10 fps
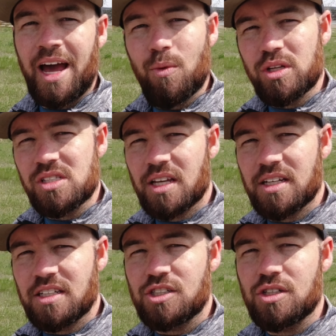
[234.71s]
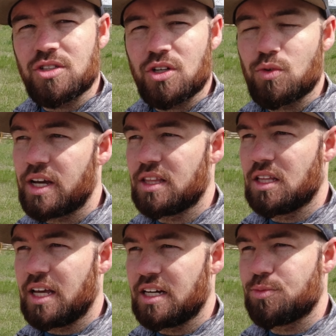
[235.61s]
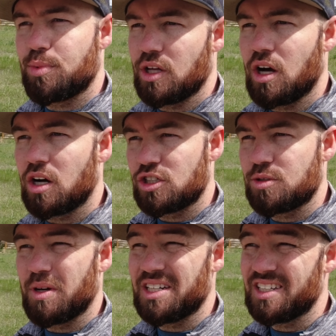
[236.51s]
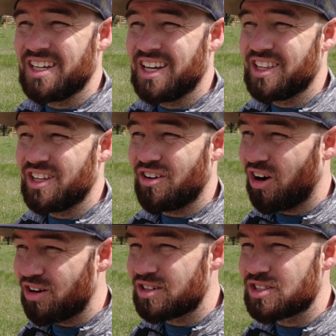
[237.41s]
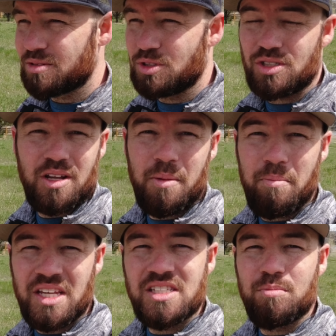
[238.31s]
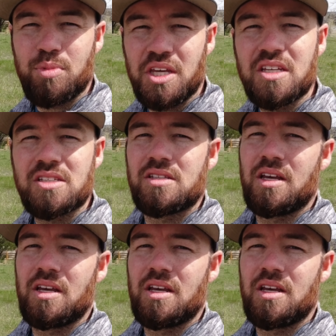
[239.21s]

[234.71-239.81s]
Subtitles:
I wouldn't say conditions are great, the light is pretty harsh, but there are some just amazing peaks